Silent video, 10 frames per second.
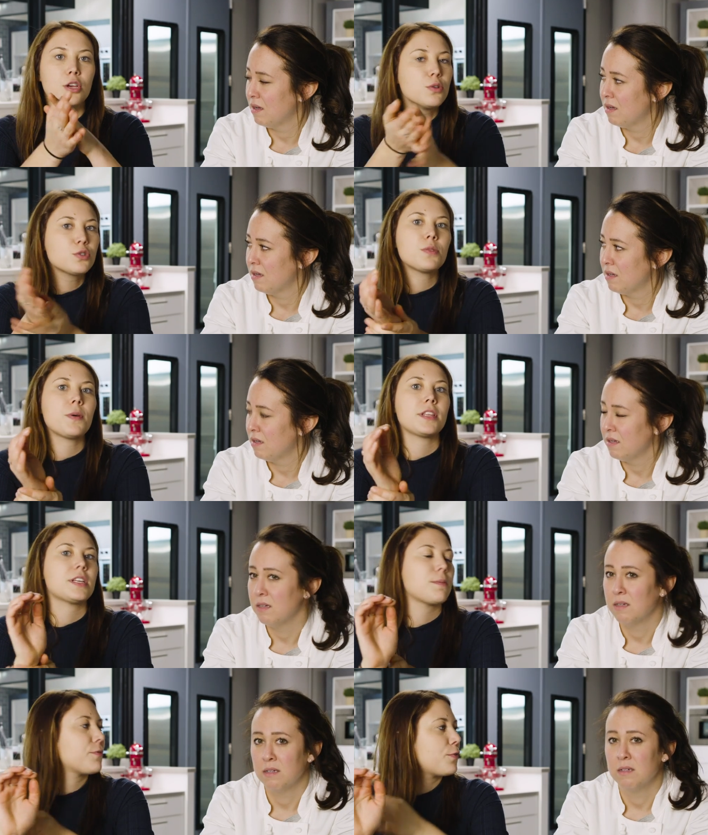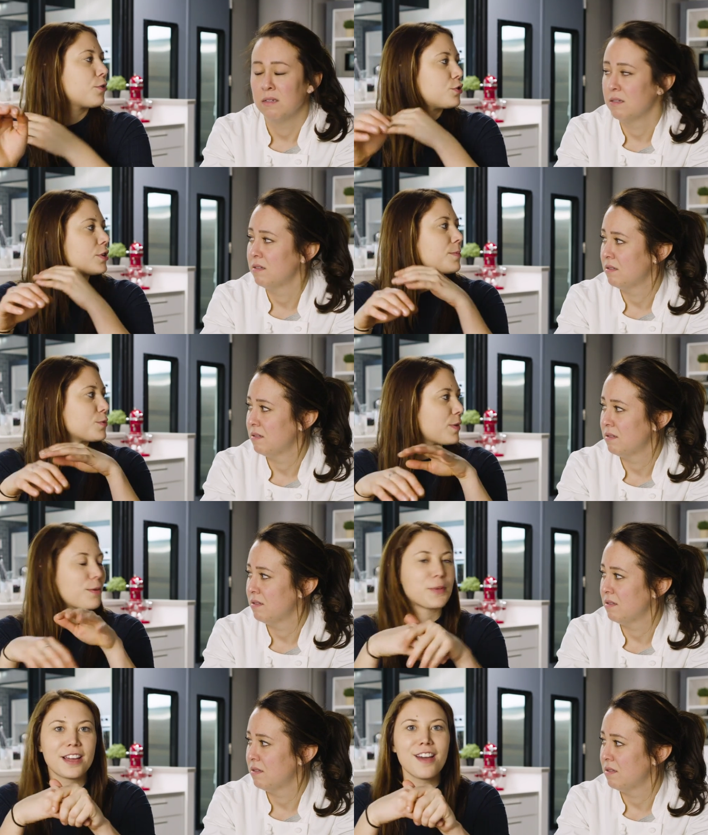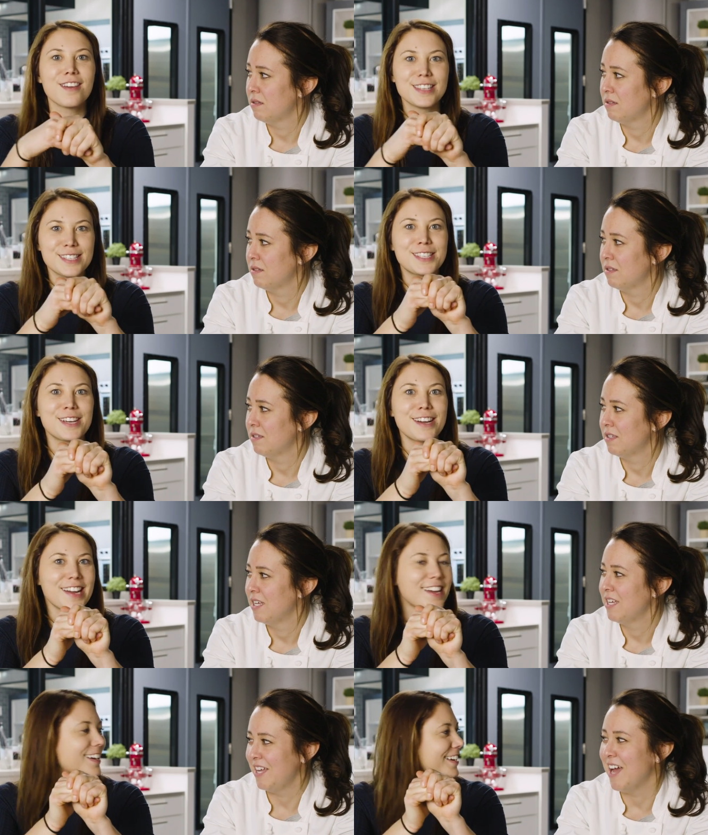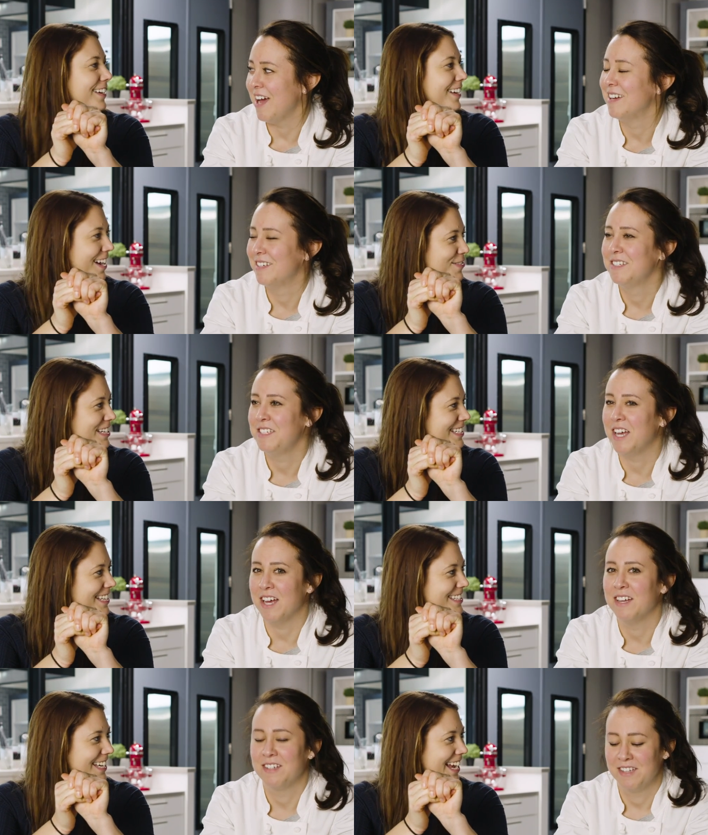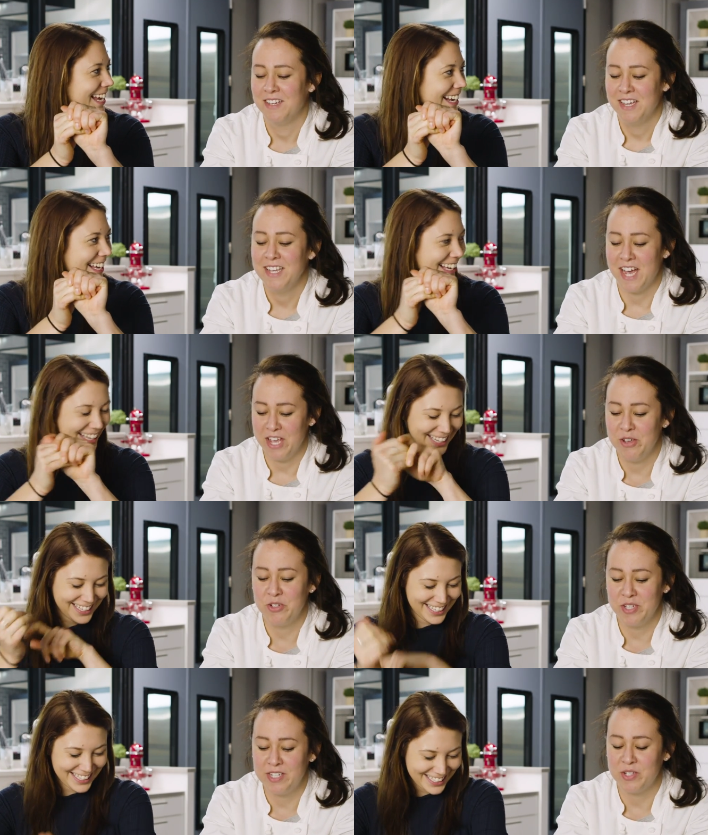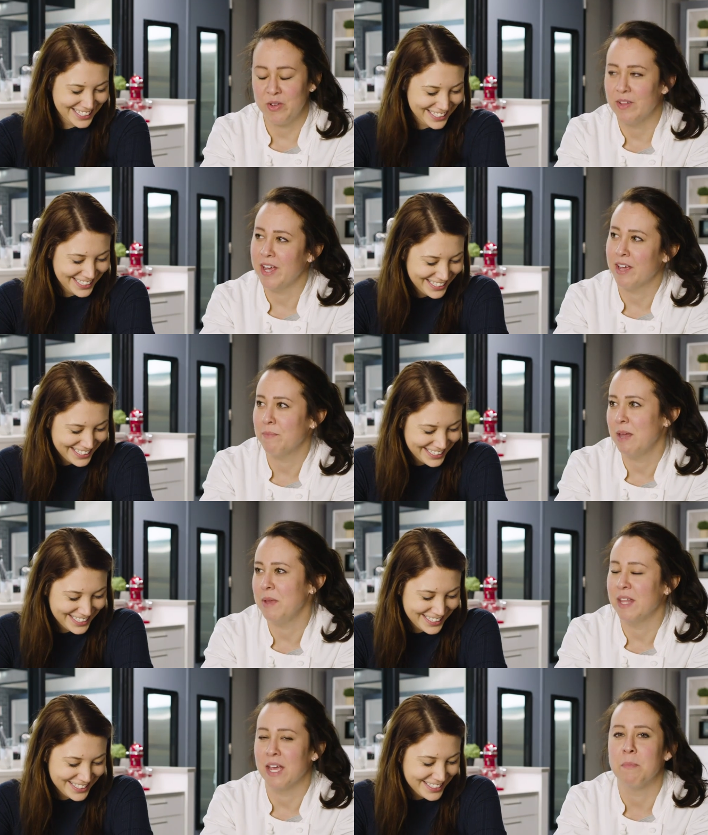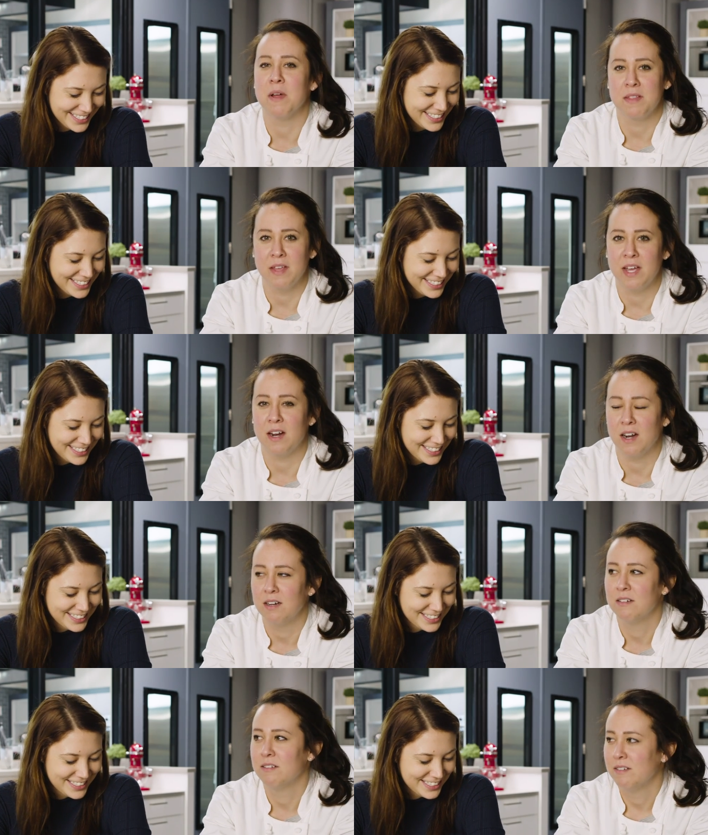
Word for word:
Speaker 1: Usually by the time the photo shoot comes around, I'm like, oh, this is good.
Speaker 2: Yeah, I'm into this again. Yeah, usually so like maybe like a month later,